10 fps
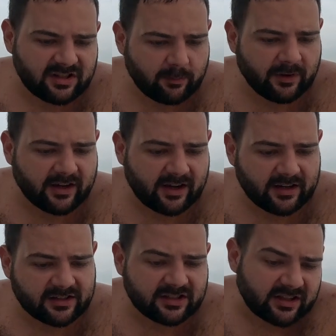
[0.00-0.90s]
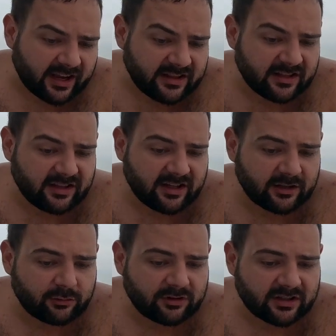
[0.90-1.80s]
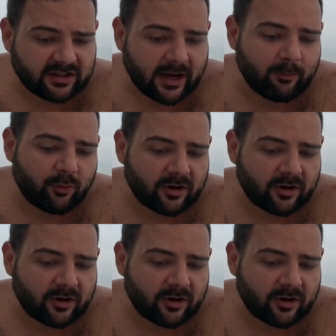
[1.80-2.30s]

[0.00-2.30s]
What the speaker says: identical to the type